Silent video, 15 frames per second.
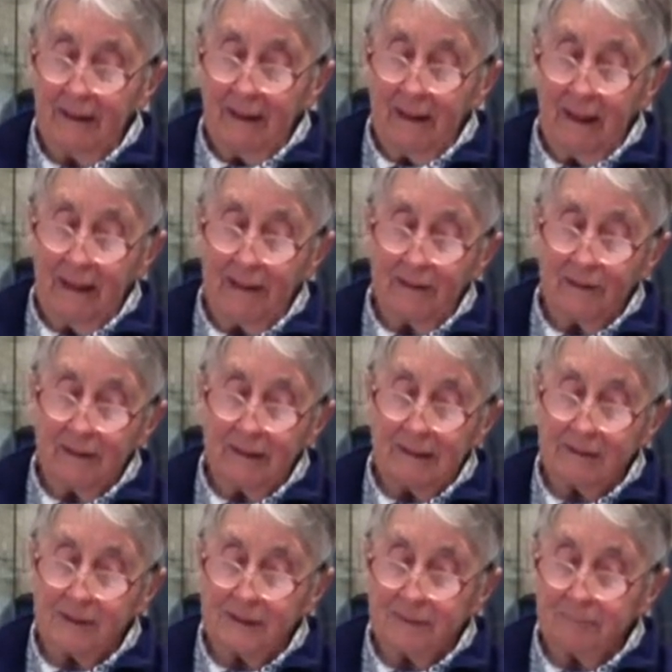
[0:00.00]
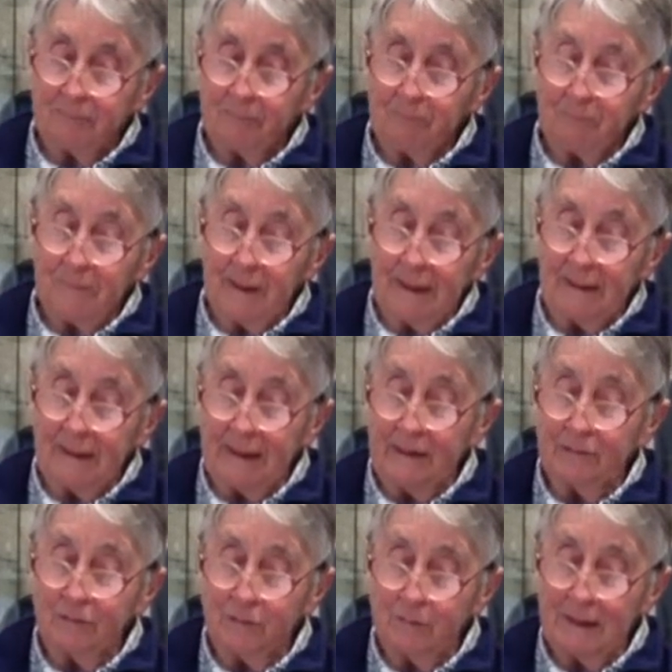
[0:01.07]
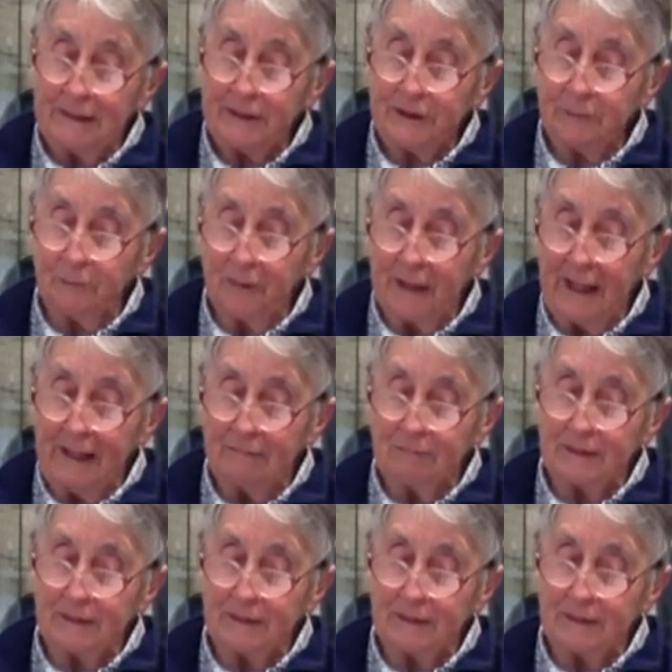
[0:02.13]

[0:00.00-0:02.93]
And it's in the information we have,